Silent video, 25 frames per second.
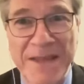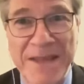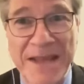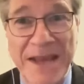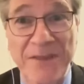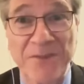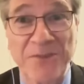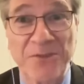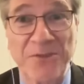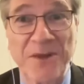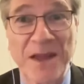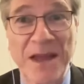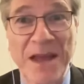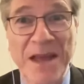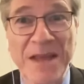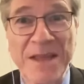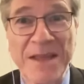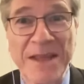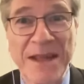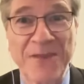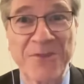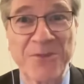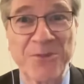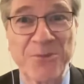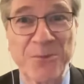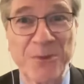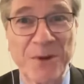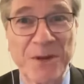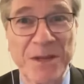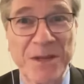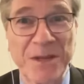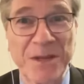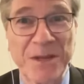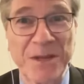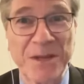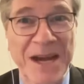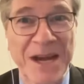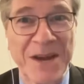That's that's
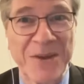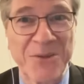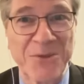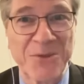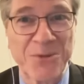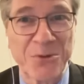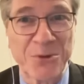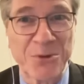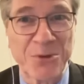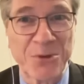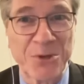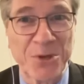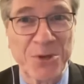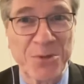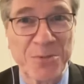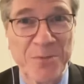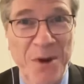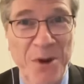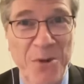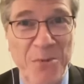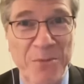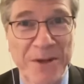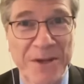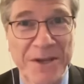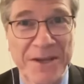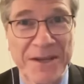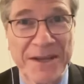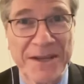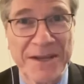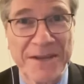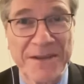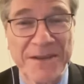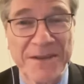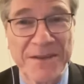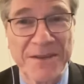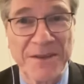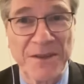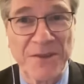really a crucial moment in
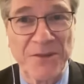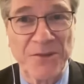this